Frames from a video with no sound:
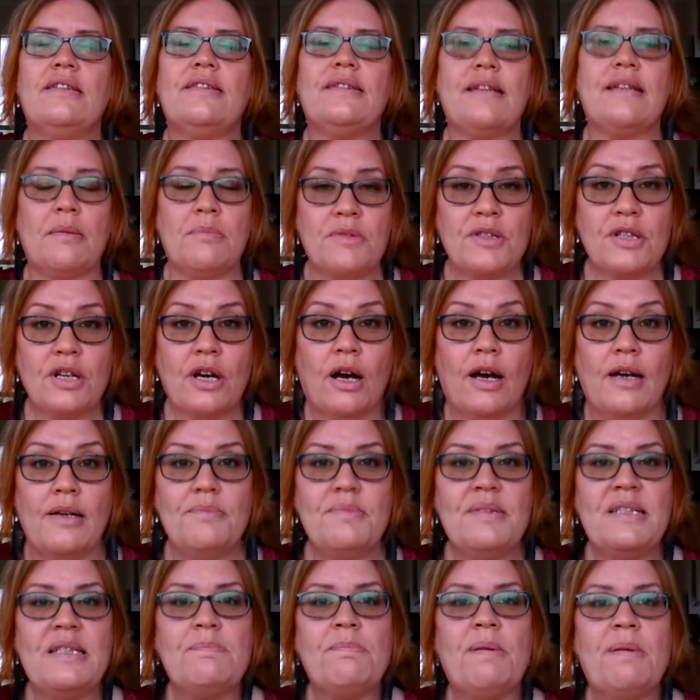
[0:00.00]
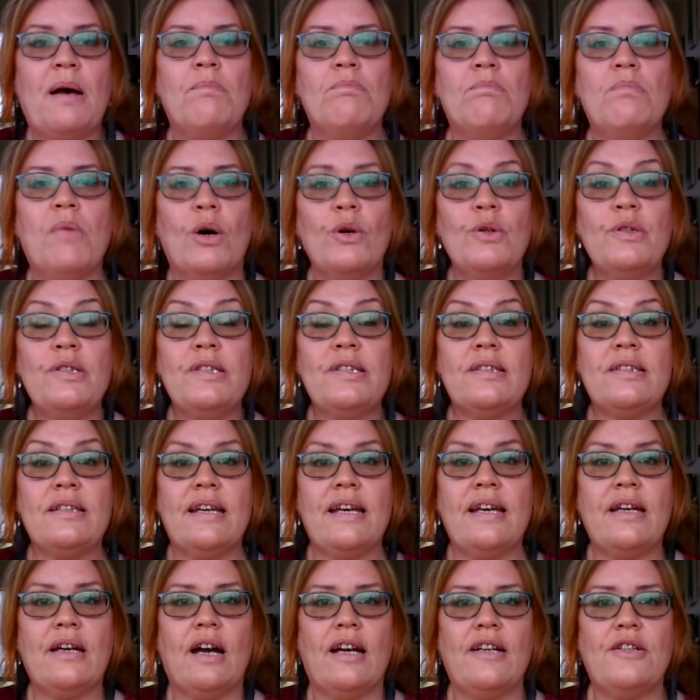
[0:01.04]
sometimes, but
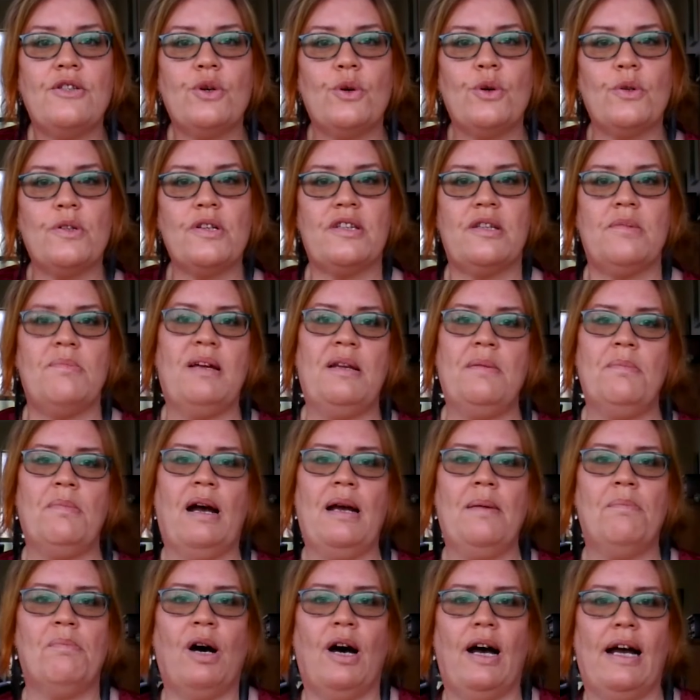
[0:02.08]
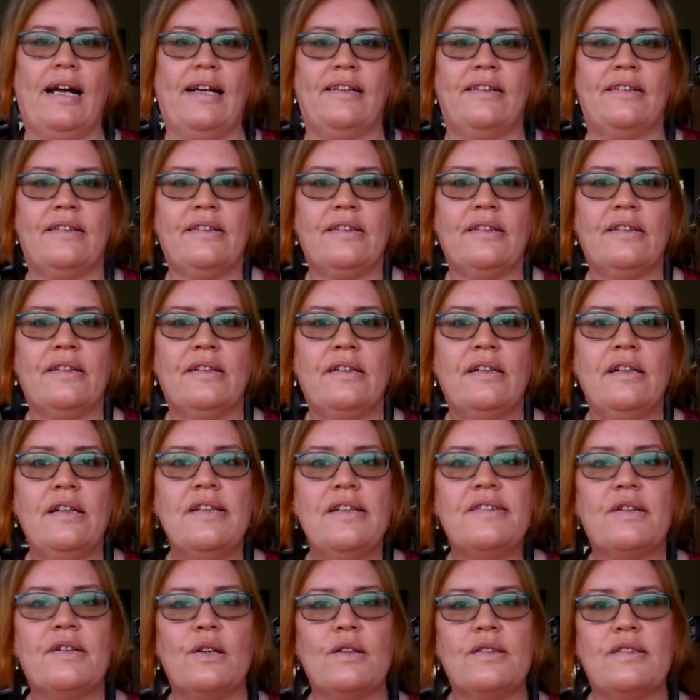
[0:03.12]
mostly I talk to them in my mind.
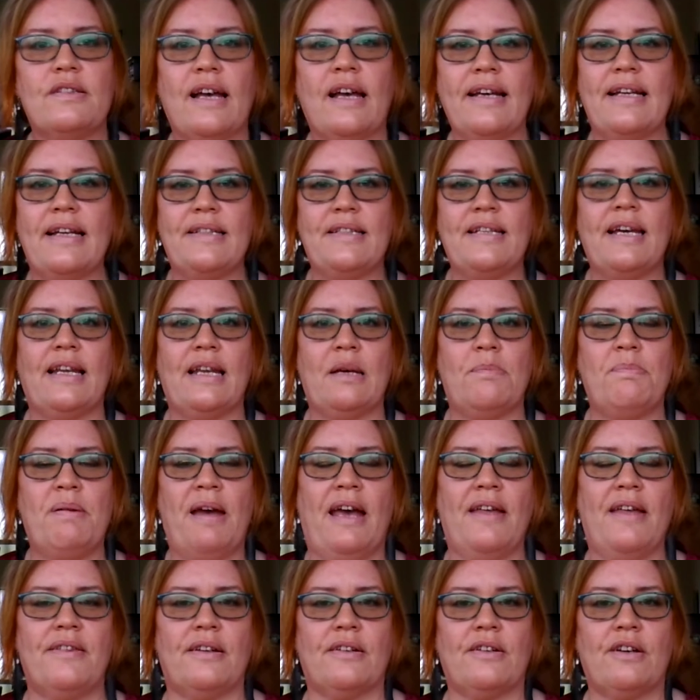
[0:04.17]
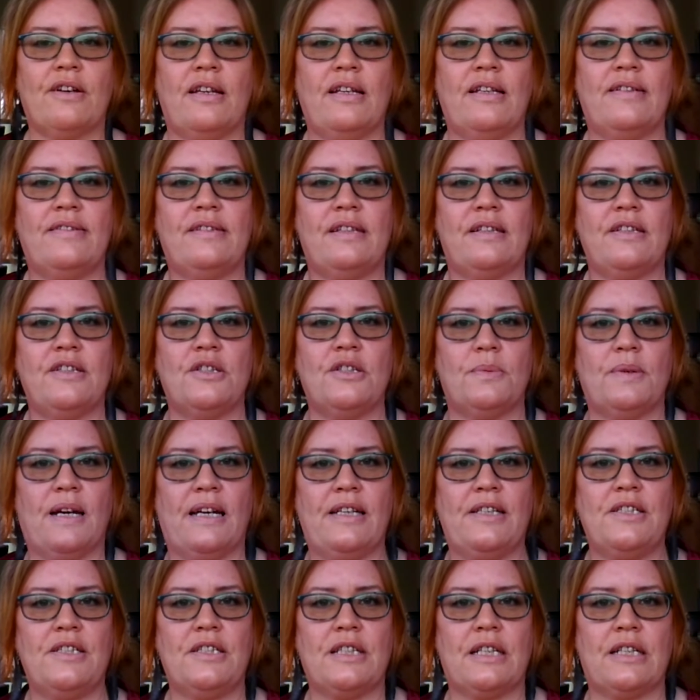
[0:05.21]
So it's like a telepathic kind of
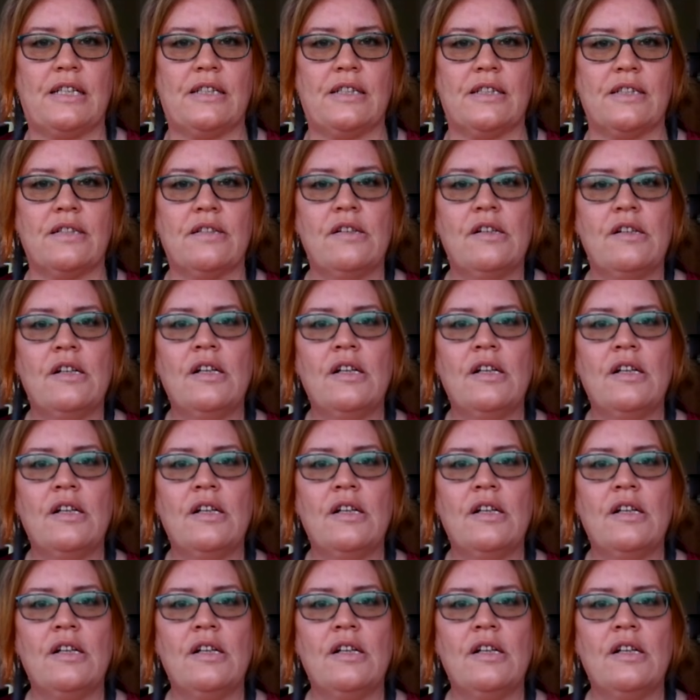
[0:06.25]
situation.